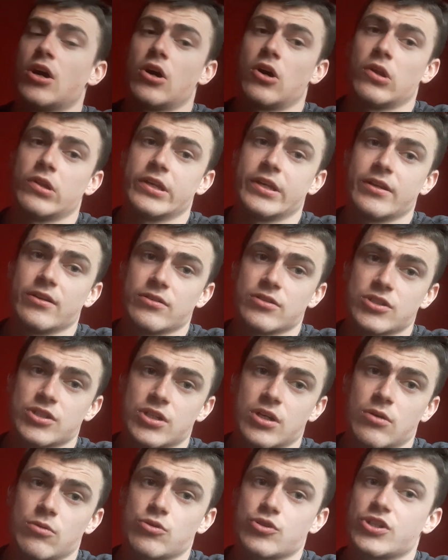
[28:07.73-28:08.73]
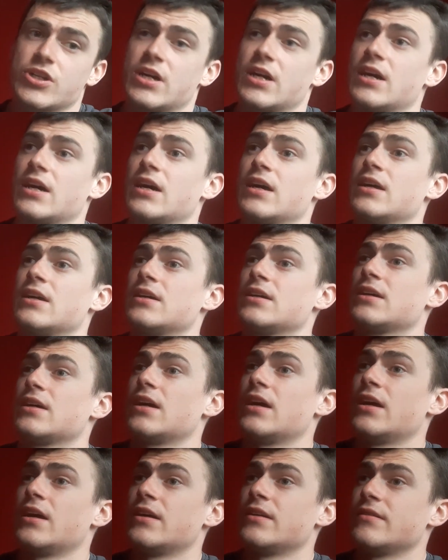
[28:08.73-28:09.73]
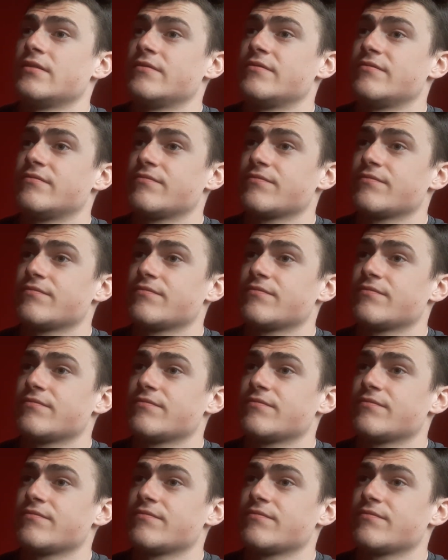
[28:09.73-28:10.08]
Ole Gunnar Solskjaer. And,